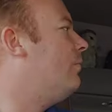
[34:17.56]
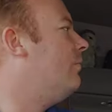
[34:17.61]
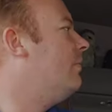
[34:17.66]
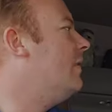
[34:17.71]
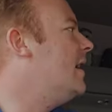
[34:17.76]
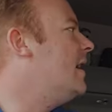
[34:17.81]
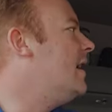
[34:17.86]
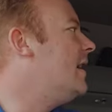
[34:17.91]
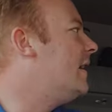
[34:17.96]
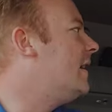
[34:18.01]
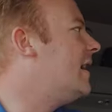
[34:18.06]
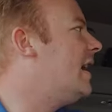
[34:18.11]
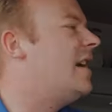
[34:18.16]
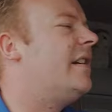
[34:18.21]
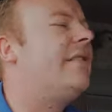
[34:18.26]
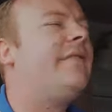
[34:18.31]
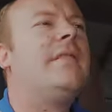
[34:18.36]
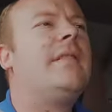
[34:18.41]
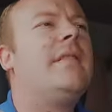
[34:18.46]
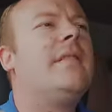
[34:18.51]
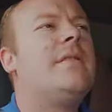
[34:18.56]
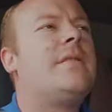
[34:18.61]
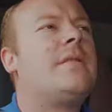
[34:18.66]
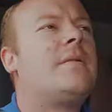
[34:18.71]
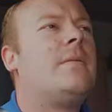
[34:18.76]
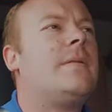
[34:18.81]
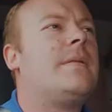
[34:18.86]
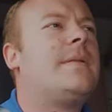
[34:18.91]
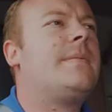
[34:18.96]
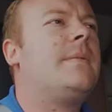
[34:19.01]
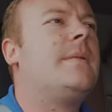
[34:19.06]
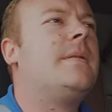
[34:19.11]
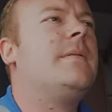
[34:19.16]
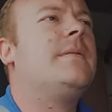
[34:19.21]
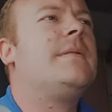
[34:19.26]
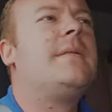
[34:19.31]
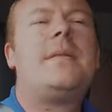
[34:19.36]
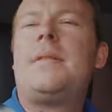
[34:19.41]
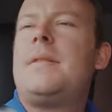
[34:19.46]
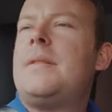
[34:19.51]
Really careful at those
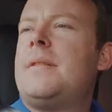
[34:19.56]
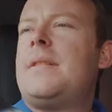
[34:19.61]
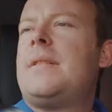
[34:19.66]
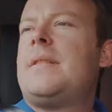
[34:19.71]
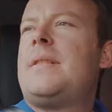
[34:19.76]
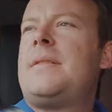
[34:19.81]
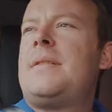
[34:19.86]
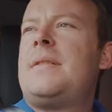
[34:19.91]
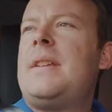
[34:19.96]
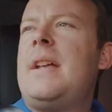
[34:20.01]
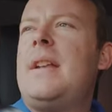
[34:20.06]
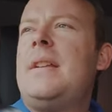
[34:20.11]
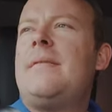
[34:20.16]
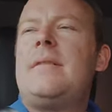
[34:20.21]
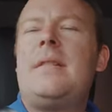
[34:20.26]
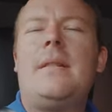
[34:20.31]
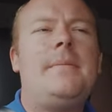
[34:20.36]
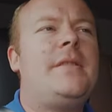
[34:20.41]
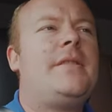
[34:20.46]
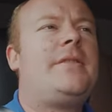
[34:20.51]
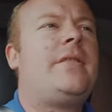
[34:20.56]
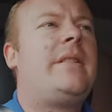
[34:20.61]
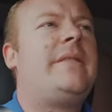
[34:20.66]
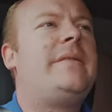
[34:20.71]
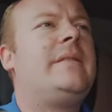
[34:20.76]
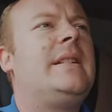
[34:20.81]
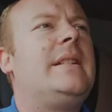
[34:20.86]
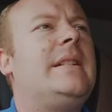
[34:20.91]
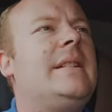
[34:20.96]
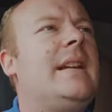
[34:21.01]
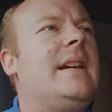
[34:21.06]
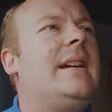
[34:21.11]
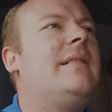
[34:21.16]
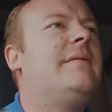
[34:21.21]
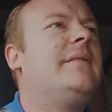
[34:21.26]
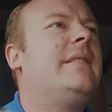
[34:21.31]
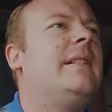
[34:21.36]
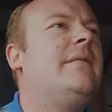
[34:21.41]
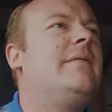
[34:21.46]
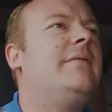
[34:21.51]
crossroads because as I said if somebody's travelling
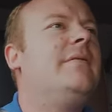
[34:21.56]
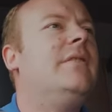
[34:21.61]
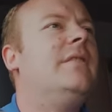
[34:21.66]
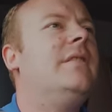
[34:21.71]
down that